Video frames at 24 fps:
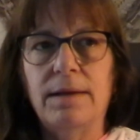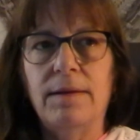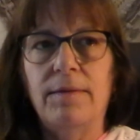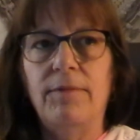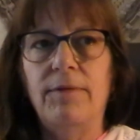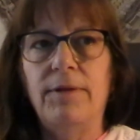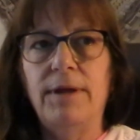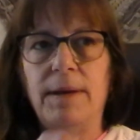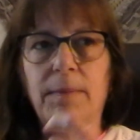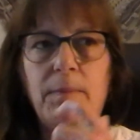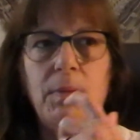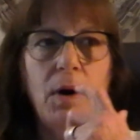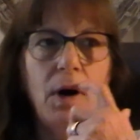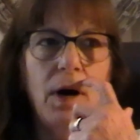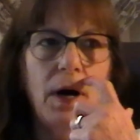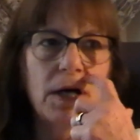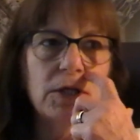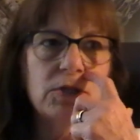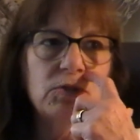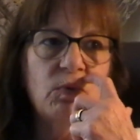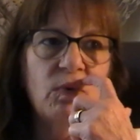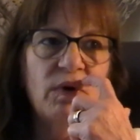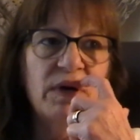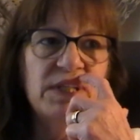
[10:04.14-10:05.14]
the
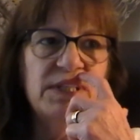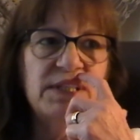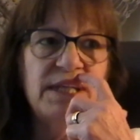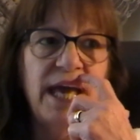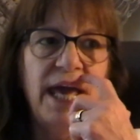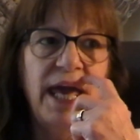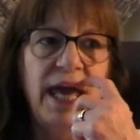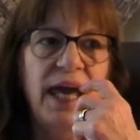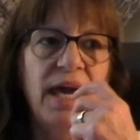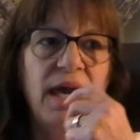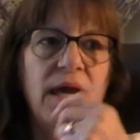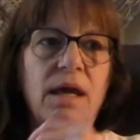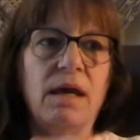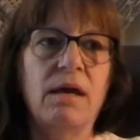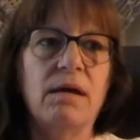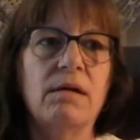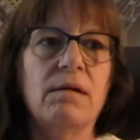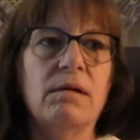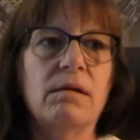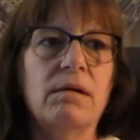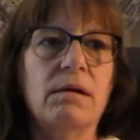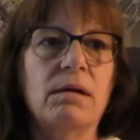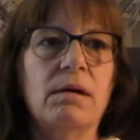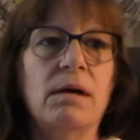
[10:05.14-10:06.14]
box was a
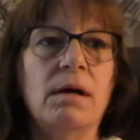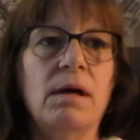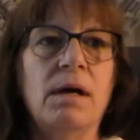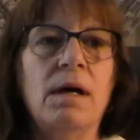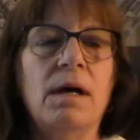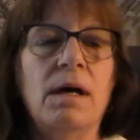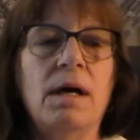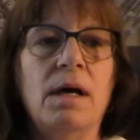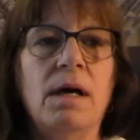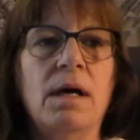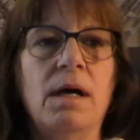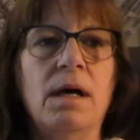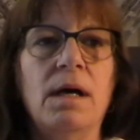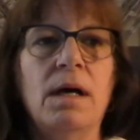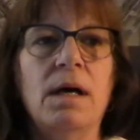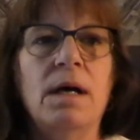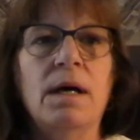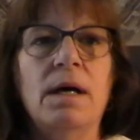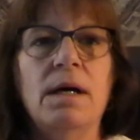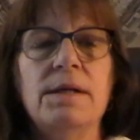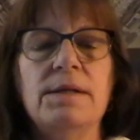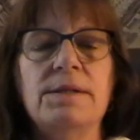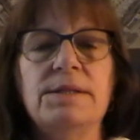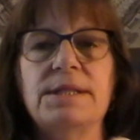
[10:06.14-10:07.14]

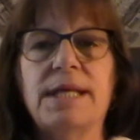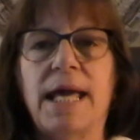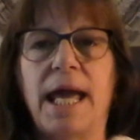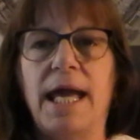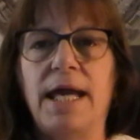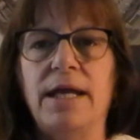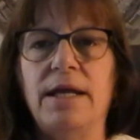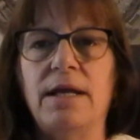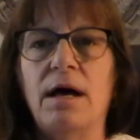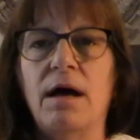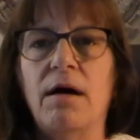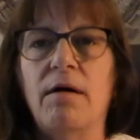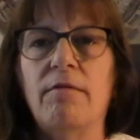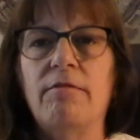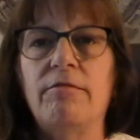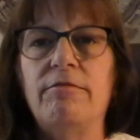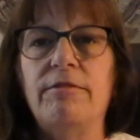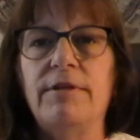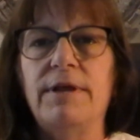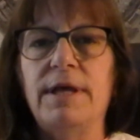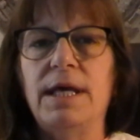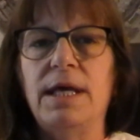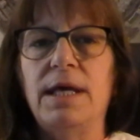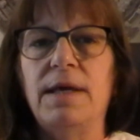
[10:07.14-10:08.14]
skein of
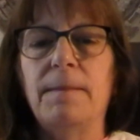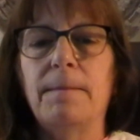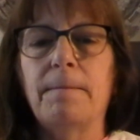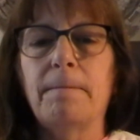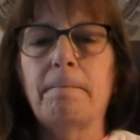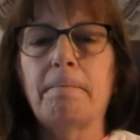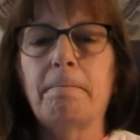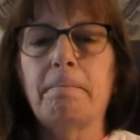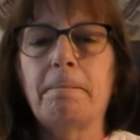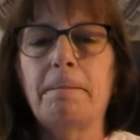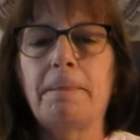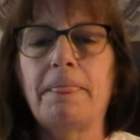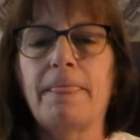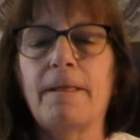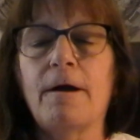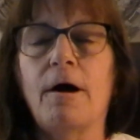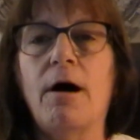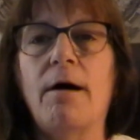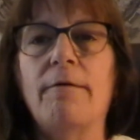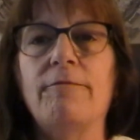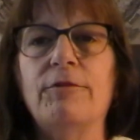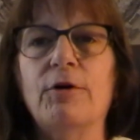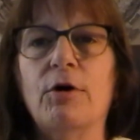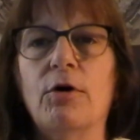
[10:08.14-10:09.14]
the
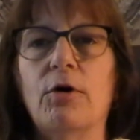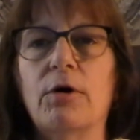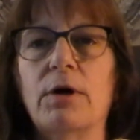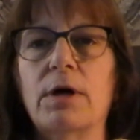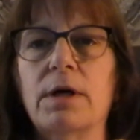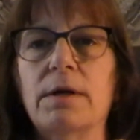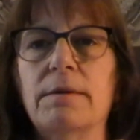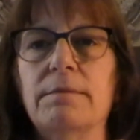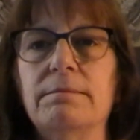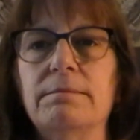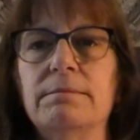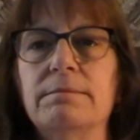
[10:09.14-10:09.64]
off the hook